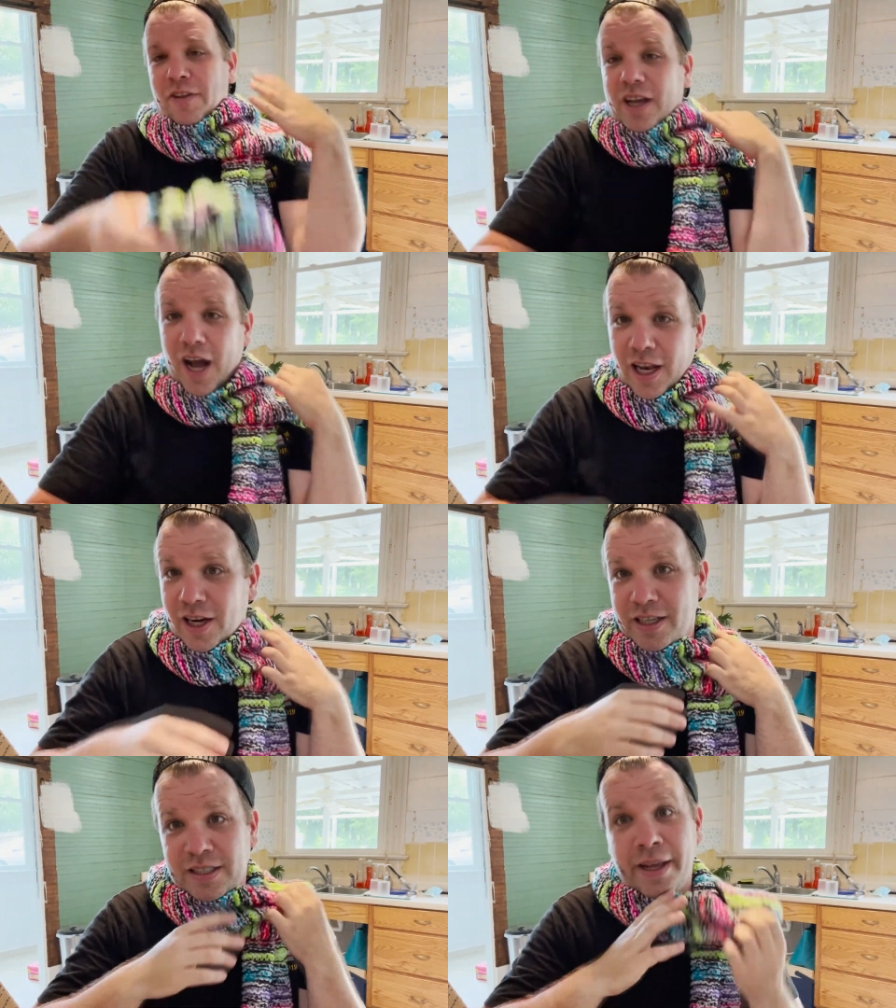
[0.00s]
the
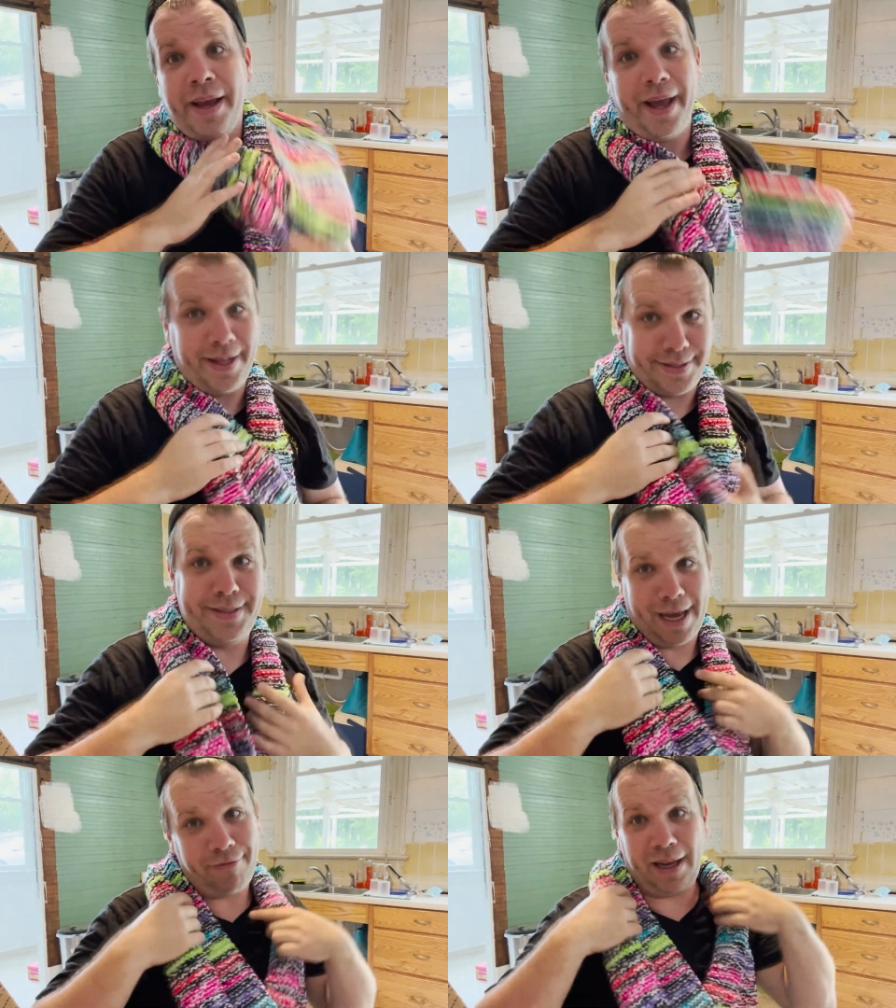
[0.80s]
colors. It's
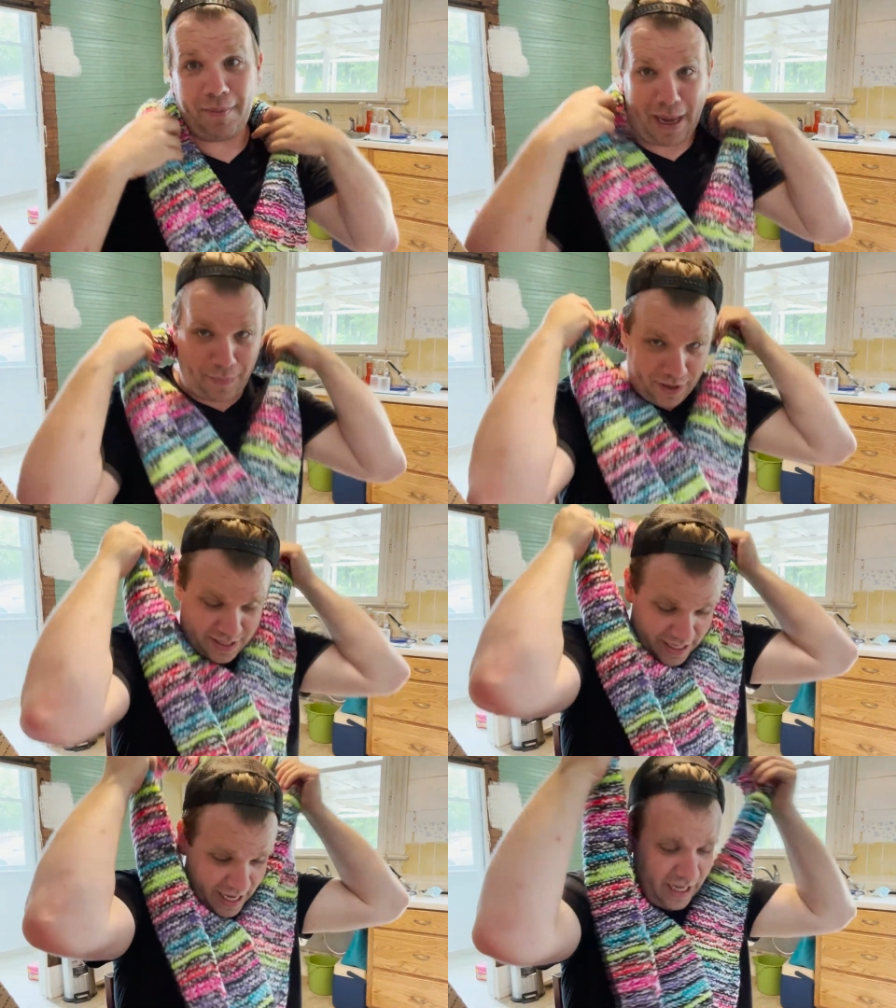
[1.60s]
definitely my
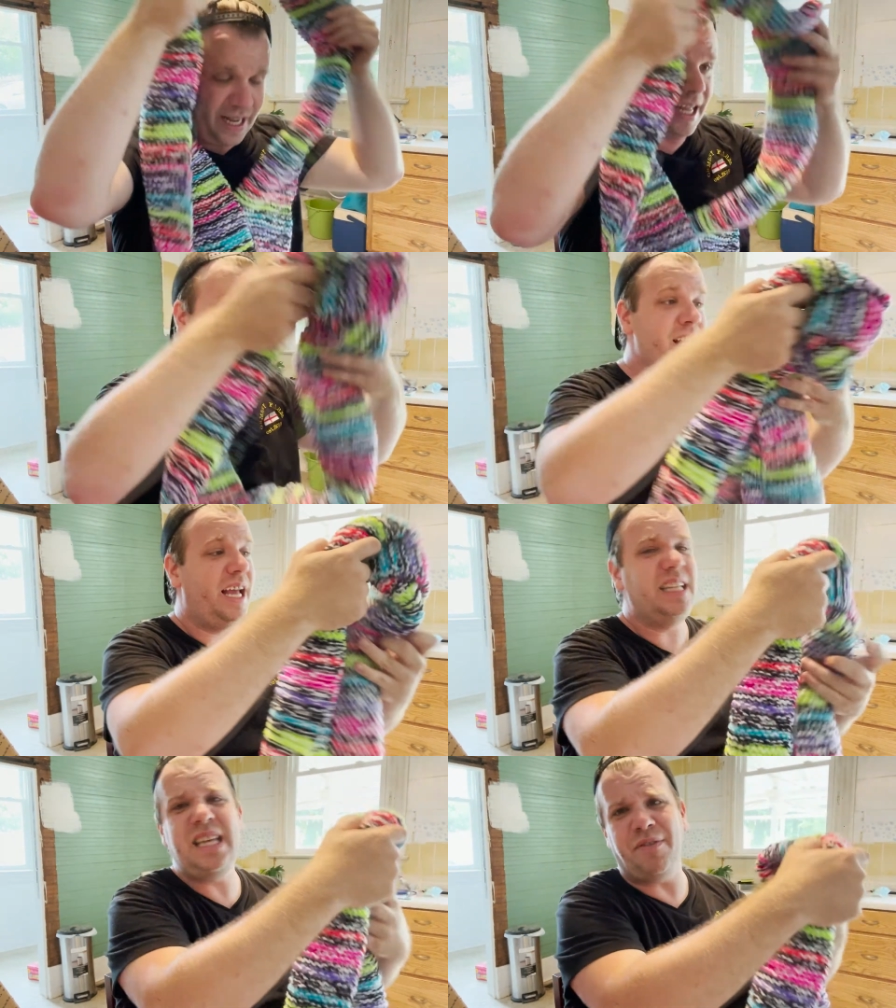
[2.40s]
personality.
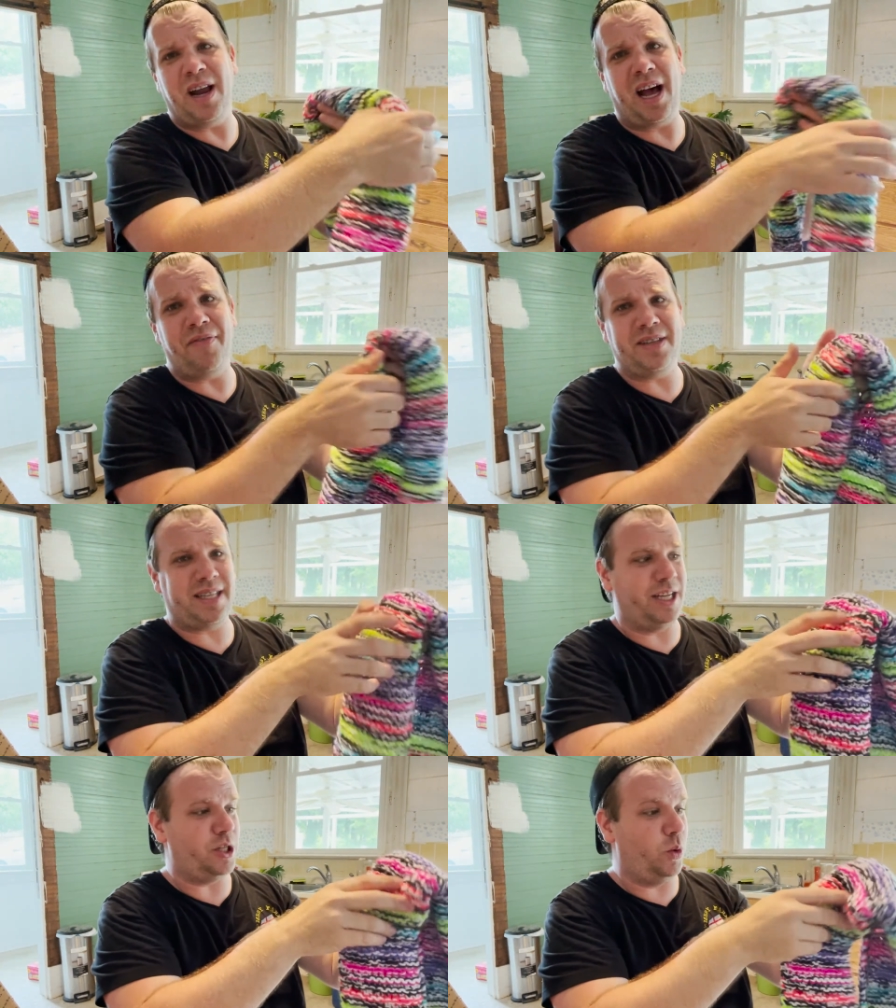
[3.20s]
It's even hot in this
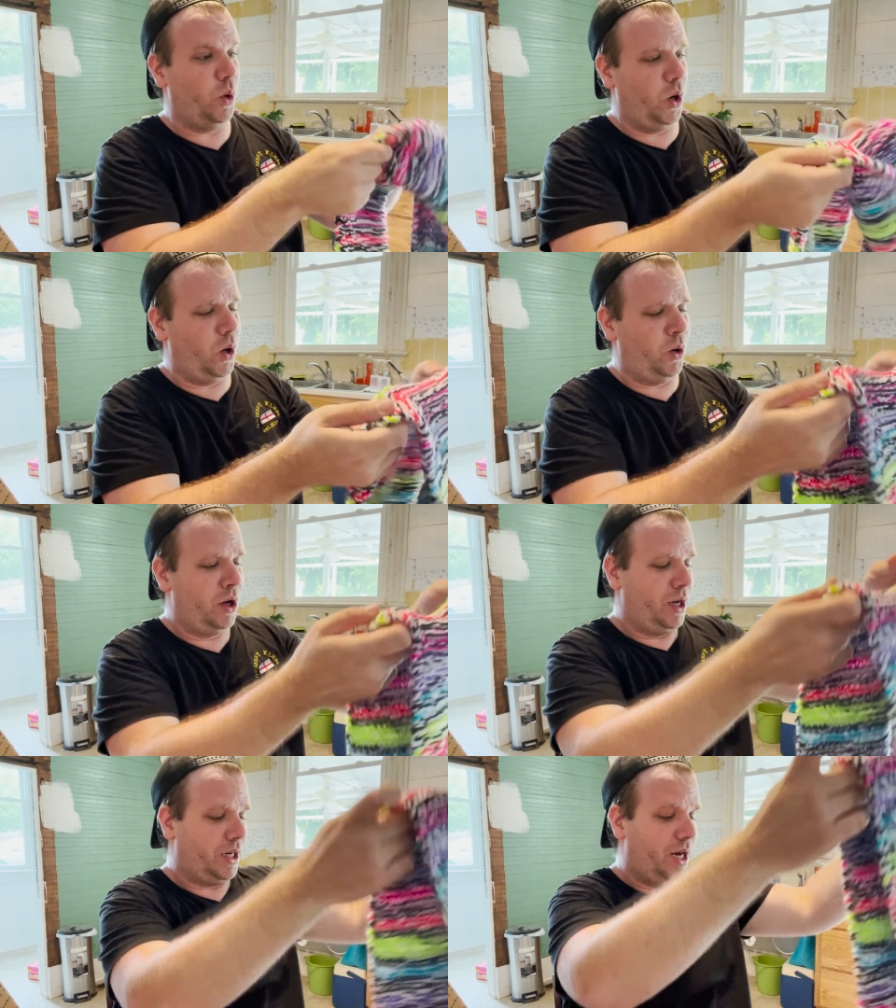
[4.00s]
kitchen.
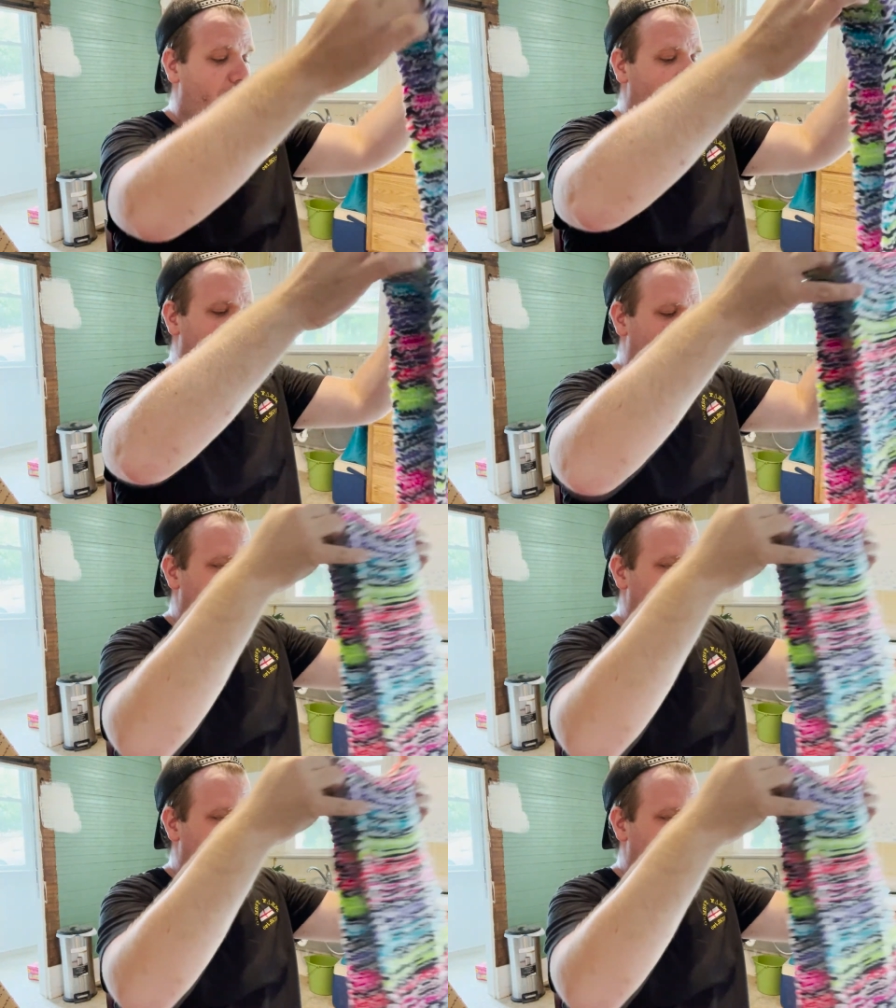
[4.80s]
Woo, good.